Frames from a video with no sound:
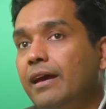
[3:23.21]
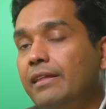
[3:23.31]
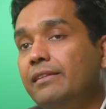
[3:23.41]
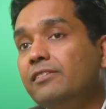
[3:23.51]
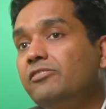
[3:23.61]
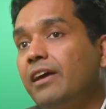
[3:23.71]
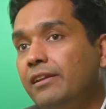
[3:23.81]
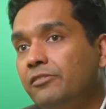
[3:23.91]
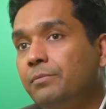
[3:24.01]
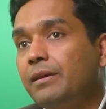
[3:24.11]
And this
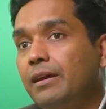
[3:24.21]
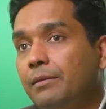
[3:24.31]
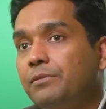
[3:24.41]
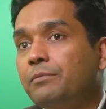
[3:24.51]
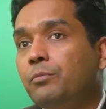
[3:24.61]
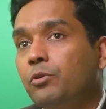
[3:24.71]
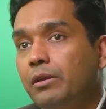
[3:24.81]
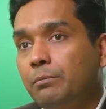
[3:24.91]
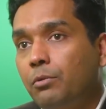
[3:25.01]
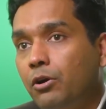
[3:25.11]
challenge becomes more
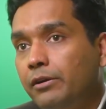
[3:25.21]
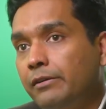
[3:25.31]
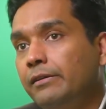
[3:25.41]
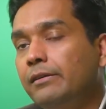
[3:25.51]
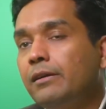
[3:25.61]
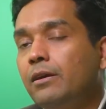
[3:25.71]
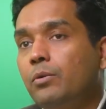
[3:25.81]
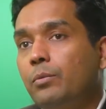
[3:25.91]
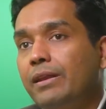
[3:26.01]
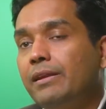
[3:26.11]
important
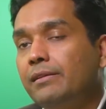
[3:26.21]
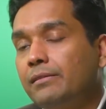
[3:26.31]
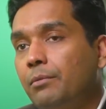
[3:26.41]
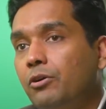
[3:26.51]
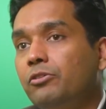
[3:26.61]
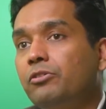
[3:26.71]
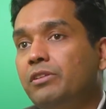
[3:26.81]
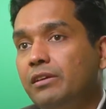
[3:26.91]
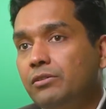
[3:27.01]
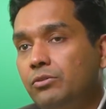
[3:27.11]
when it is about your
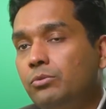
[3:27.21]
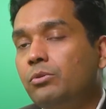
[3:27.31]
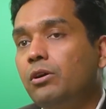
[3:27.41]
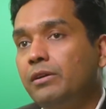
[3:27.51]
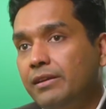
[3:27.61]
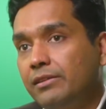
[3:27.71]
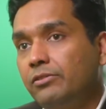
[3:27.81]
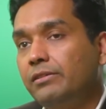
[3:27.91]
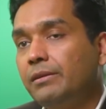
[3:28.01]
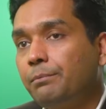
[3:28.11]
tier 2 or tier
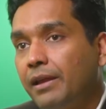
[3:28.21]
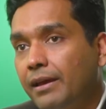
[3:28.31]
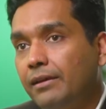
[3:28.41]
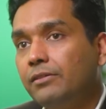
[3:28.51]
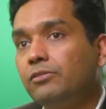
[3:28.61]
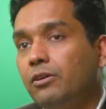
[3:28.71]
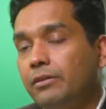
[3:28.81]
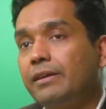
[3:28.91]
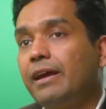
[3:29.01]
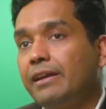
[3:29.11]
3 suppliers or
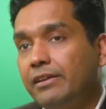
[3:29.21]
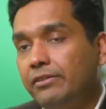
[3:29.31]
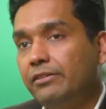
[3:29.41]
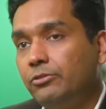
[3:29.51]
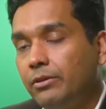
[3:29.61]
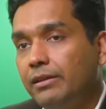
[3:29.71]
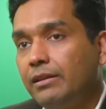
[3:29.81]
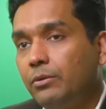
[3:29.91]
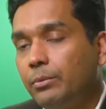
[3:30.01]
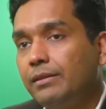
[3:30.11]
the categories you are
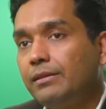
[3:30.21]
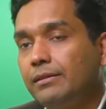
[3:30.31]
dealing with.